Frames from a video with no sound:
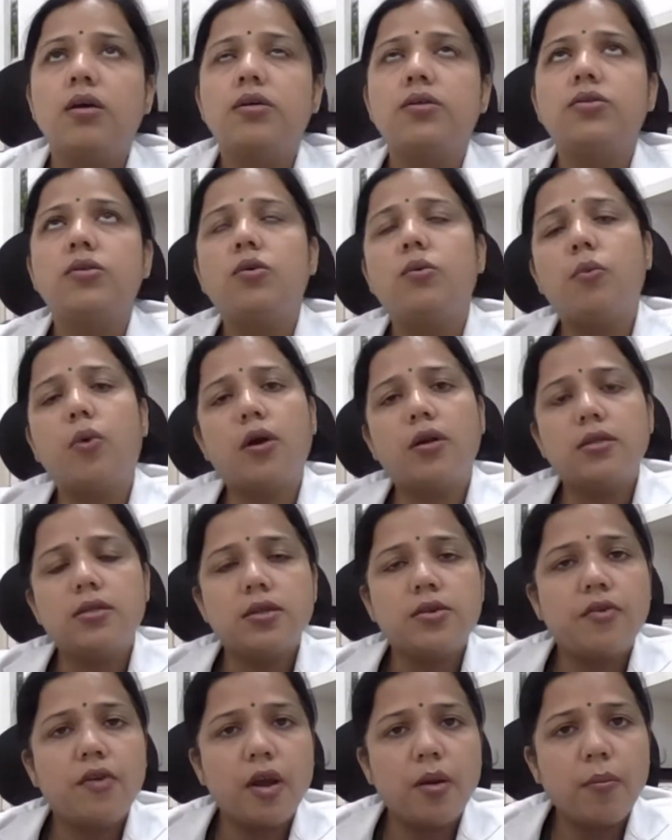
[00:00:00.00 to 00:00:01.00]
So, what
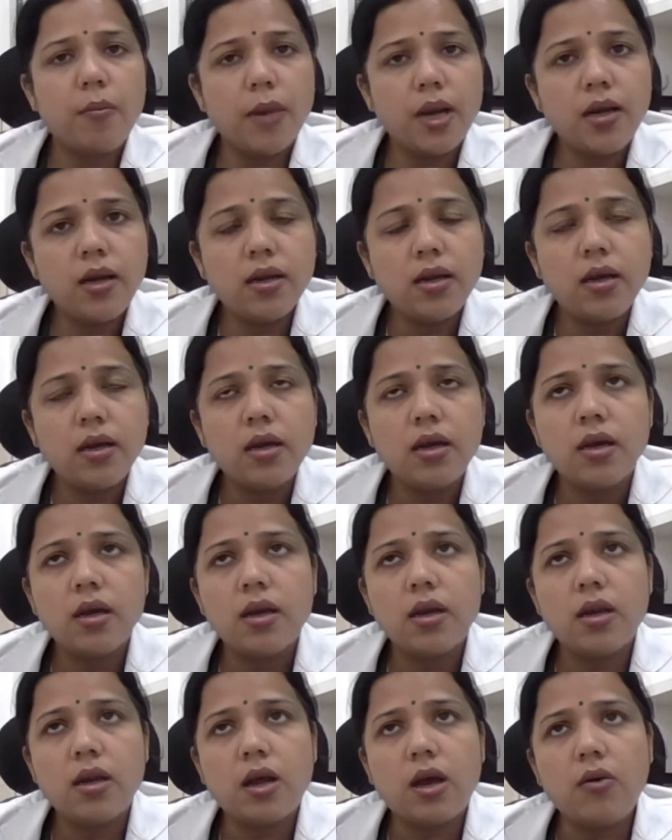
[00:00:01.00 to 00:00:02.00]
is the treatment?
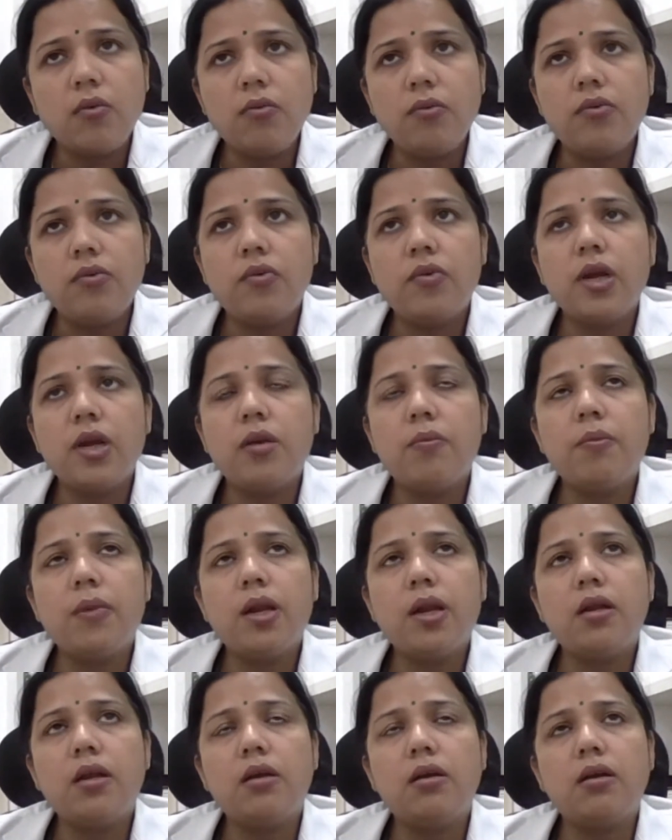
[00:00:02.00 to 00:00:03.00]
Now,
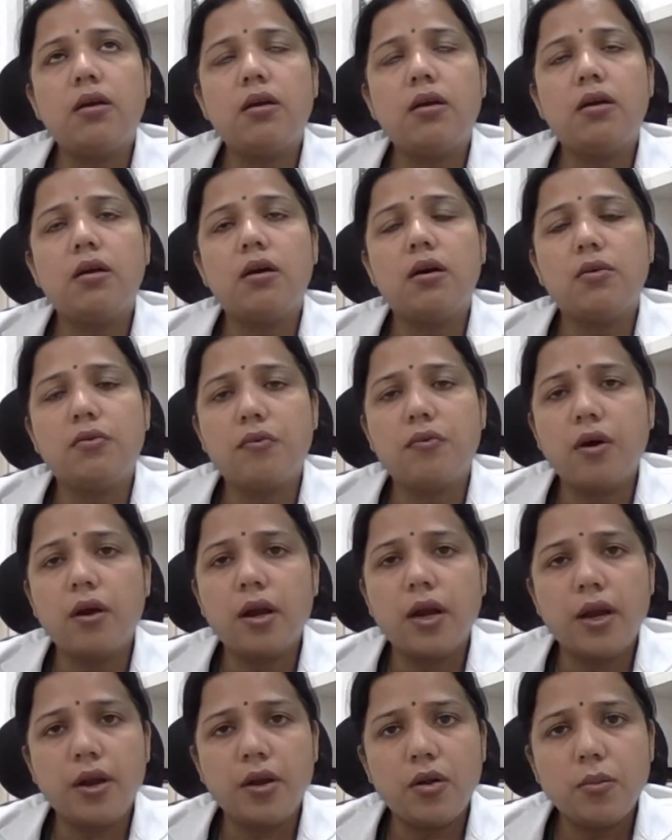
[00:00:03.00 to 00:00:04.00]
treatment
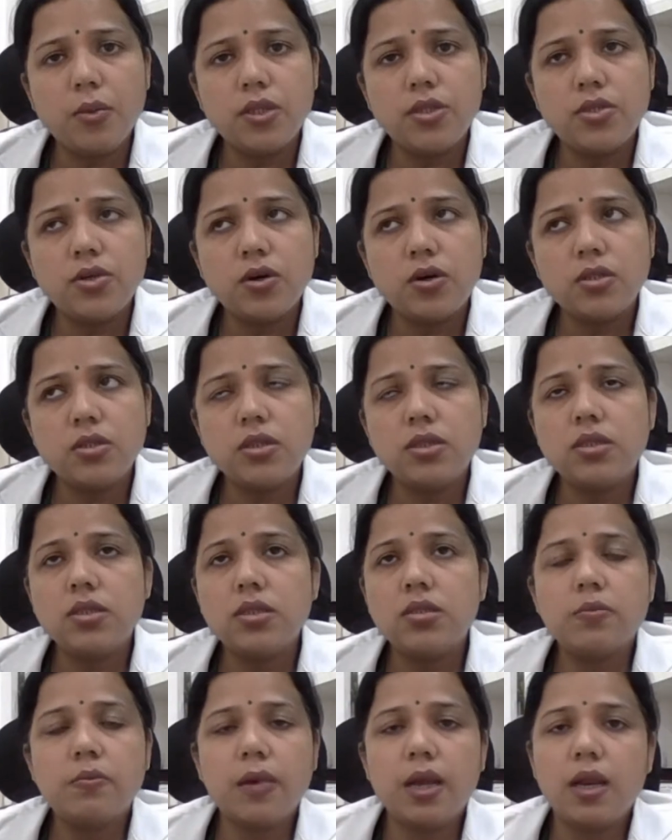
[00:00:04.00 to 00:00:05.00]
for endometriosis
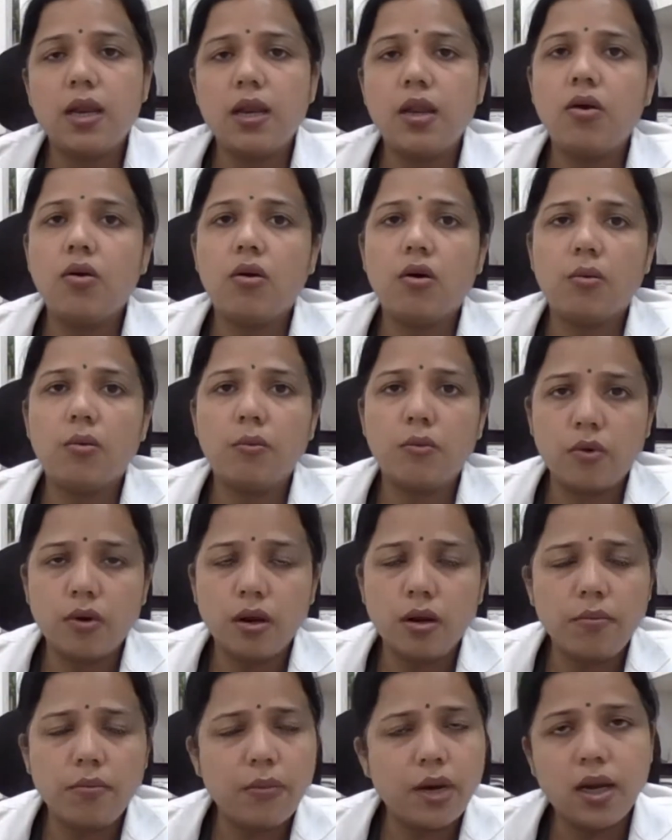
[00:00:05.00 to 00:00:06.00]
is mainly
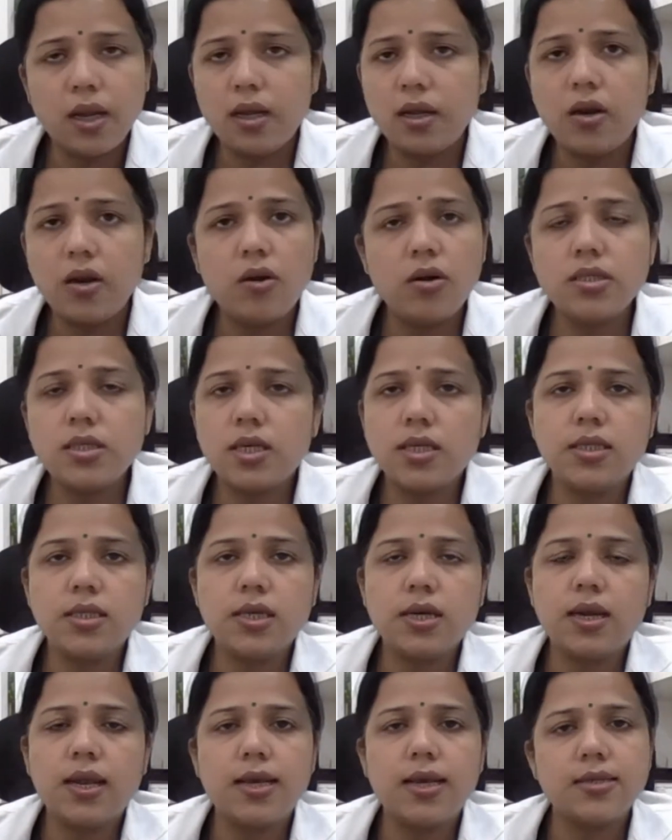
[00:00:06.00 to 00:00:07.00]
hormonal, medical, or
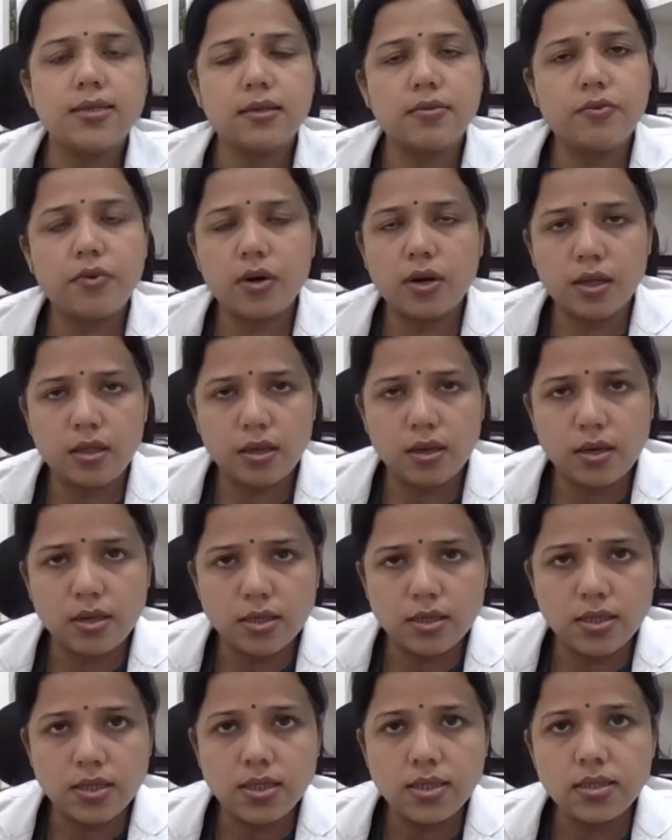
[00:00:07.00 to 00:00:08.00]
surgical, as for other
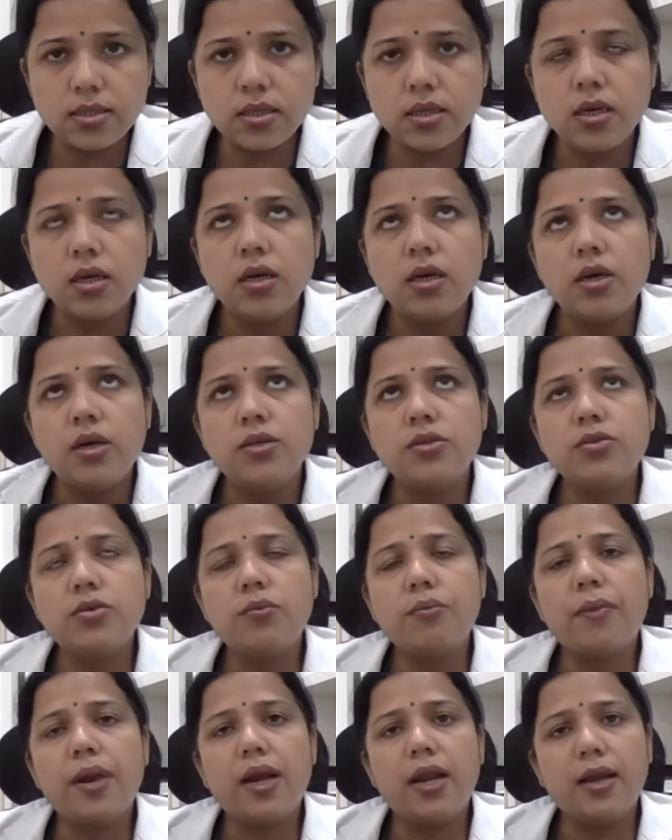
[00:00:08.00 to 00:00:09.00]
disease.
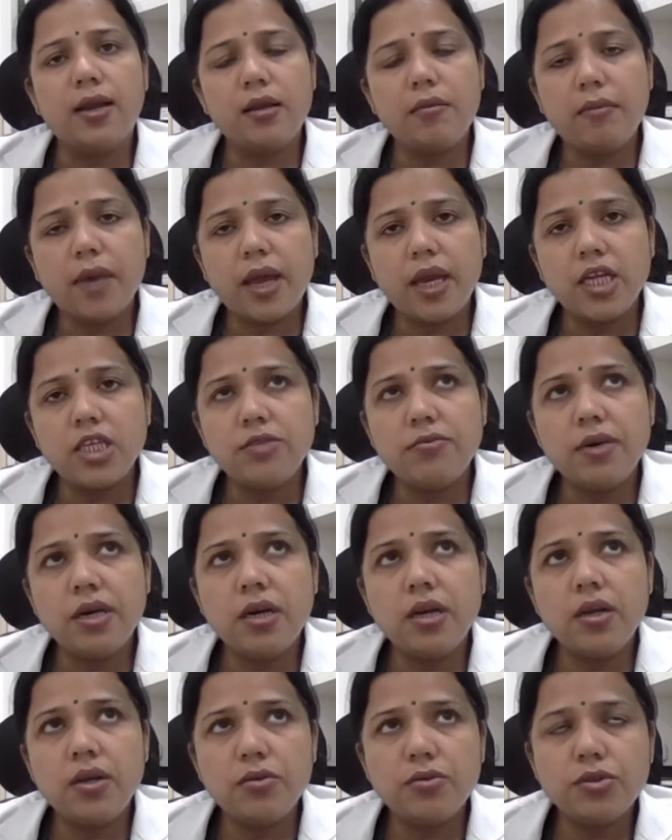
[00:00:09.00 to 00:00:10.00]
So, medical
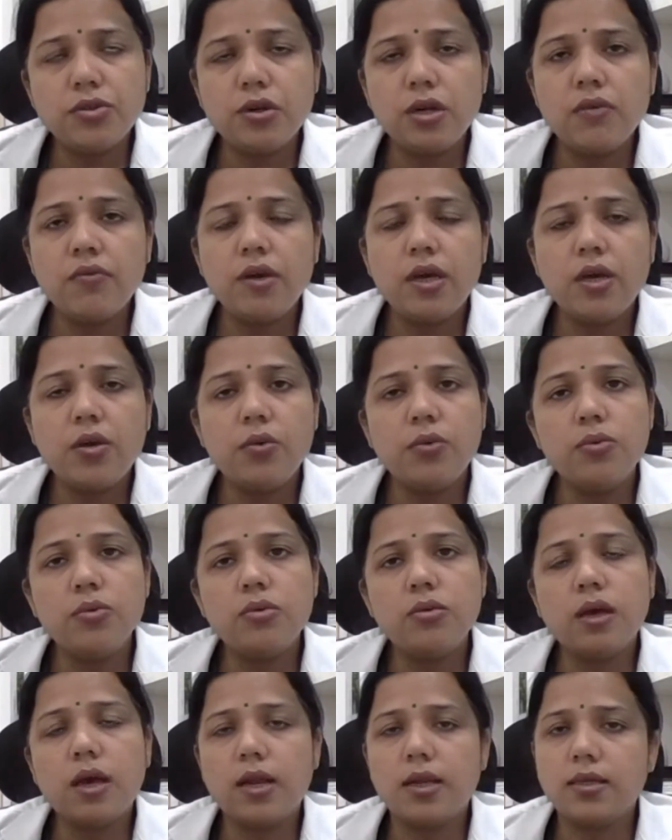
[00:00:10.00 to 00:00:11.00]
management, usually we
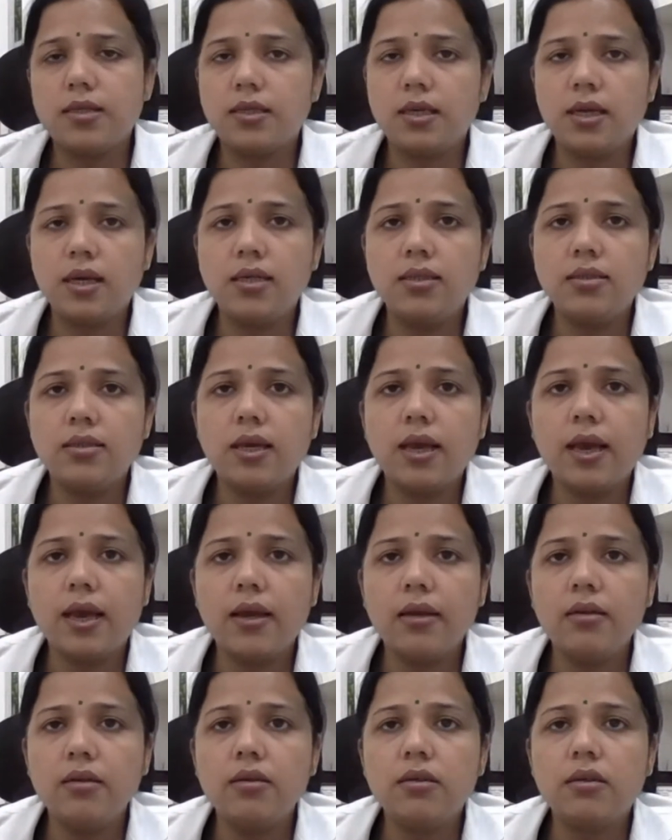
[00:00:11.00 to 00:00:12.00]
use NSAIDs
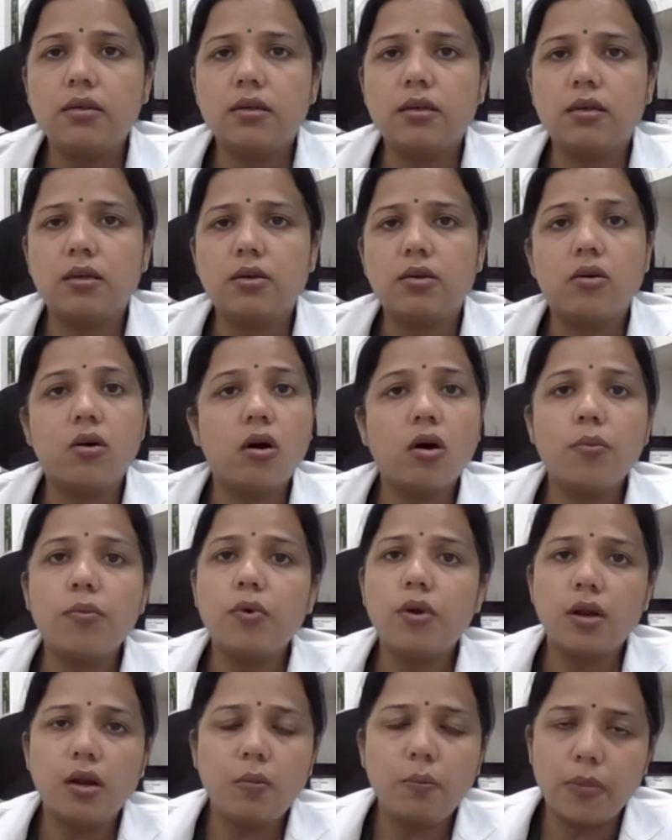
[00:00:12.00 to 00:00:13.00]
and
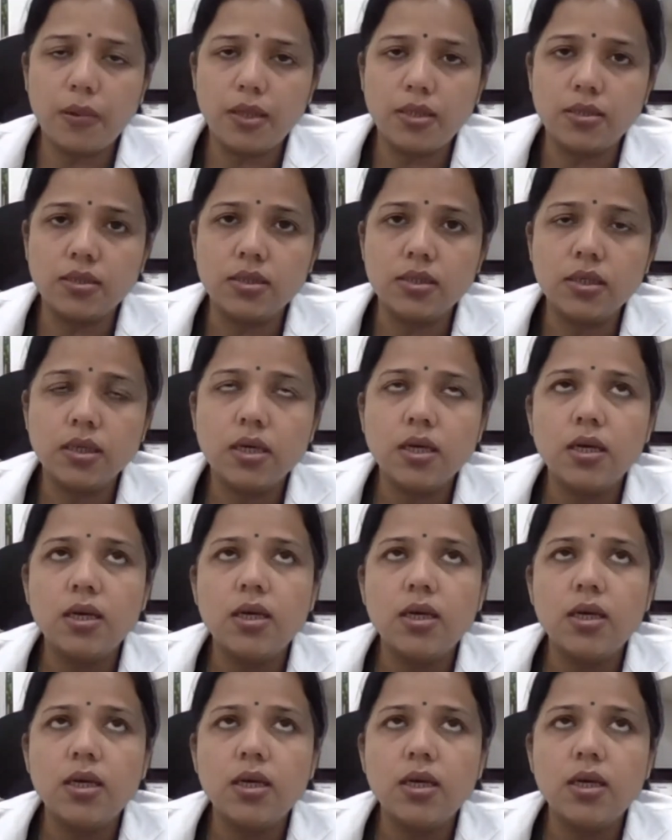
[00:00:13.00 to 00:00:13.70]
hormonal pills.